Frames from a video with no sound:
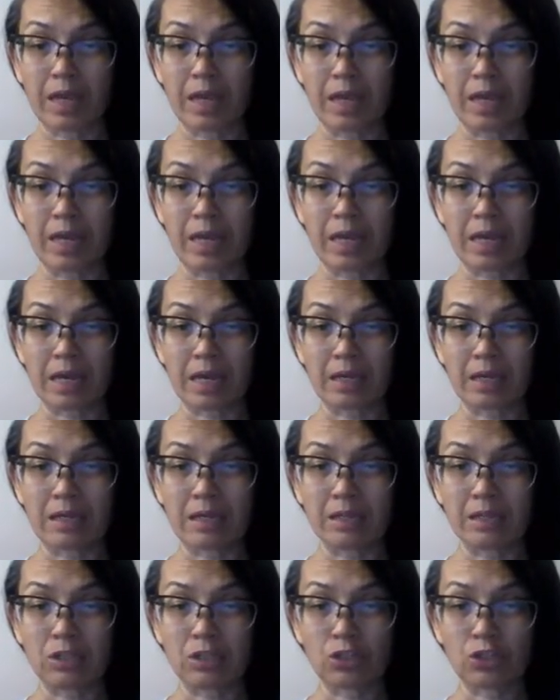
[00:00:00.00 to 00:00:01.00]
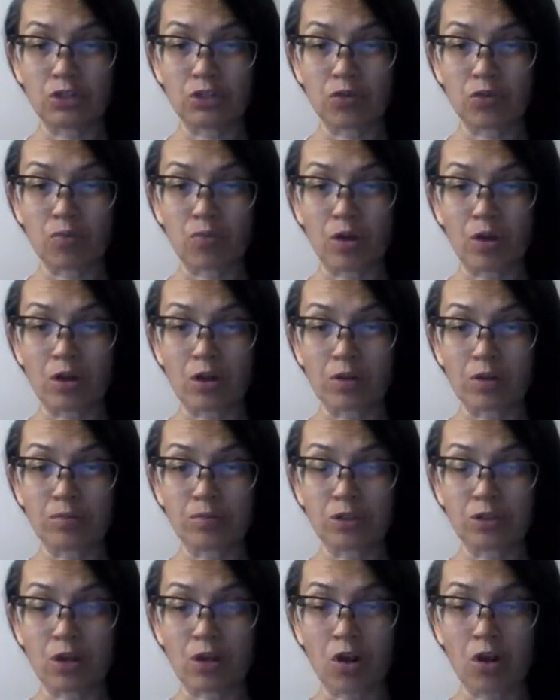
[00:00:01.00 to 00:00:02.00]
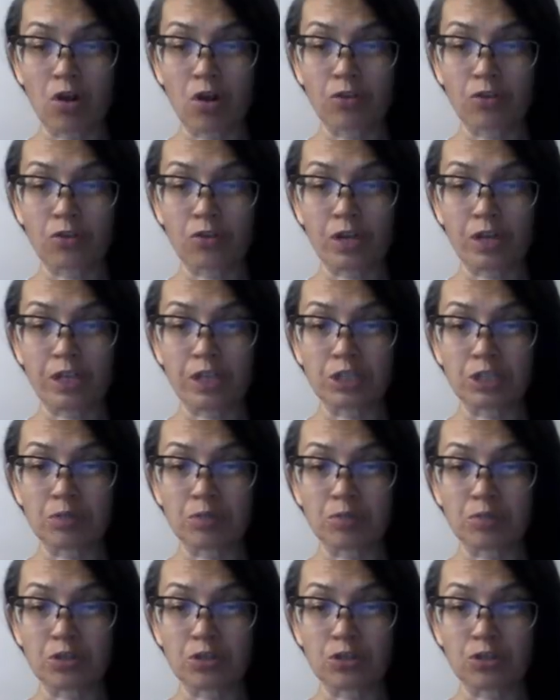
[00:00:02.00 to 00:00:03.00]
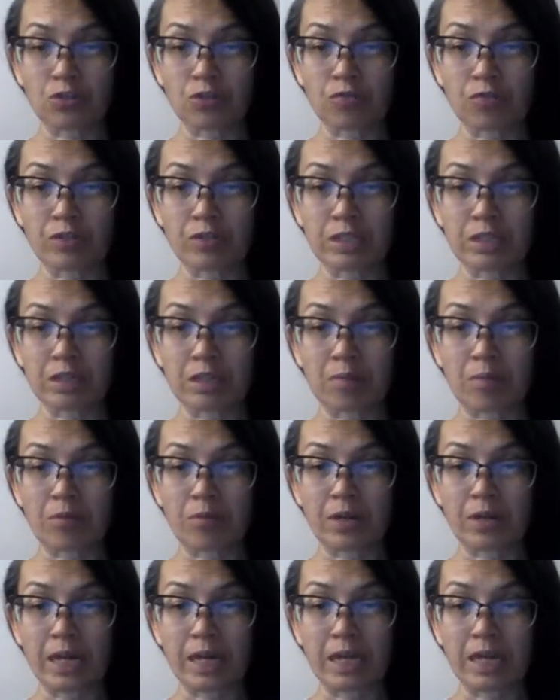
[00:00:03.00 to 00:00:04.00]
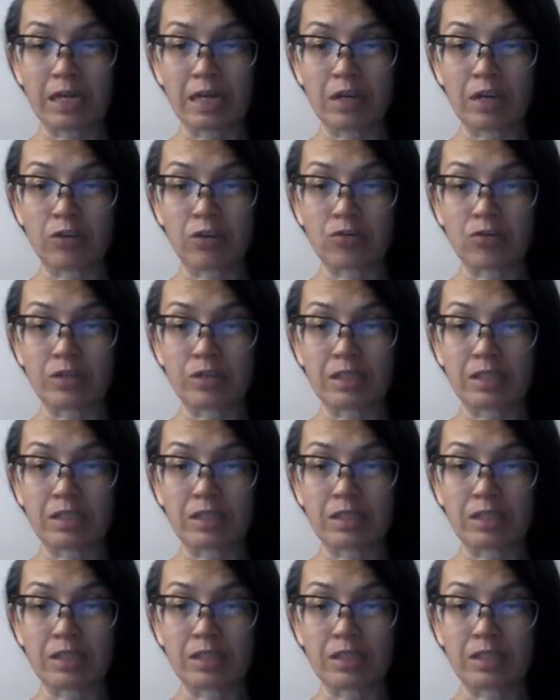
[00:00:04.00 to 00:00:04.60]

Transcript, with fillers: And you're welcome to call their customer service number at eight hundred,